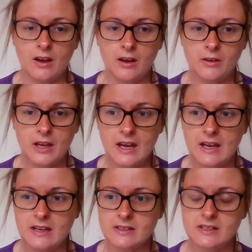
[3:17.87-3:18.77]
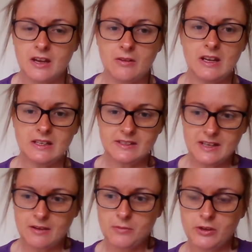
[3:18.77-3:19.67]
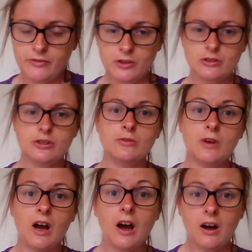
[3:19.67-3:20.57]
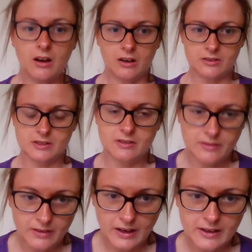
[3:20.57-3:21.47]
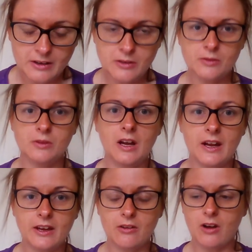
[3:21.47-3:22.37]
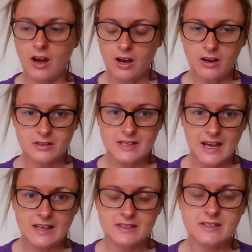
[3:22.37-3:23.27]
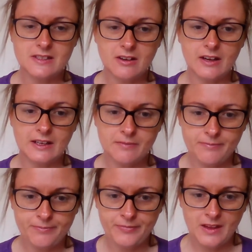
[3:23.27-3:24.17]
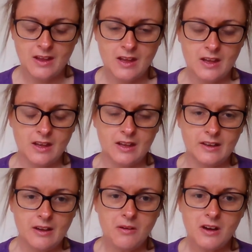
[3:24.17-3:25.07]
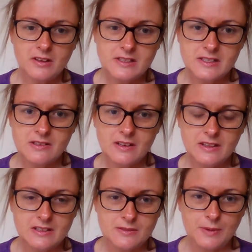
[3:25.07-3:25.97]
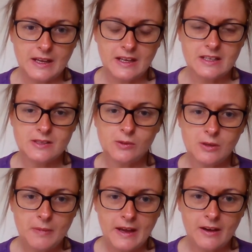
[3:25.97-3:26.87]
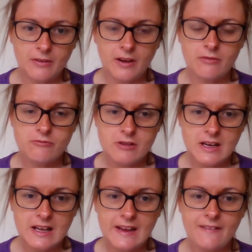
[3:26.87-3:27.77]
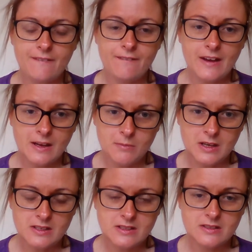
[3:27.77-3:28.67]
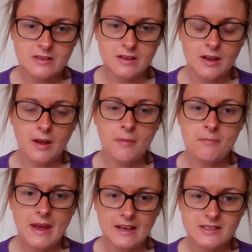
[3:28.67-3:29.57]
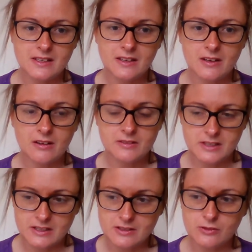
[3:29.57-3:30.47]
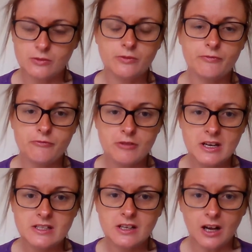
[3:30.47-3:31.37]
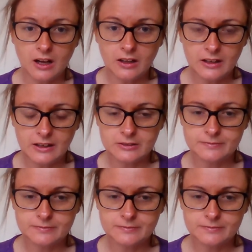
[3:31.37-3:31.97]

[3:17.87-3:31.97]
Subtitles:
Okay, so let's now move on to art. I know you all like your art and design. Now, art and design this week is all about a really famous Mexican artist called Frida Kahlo.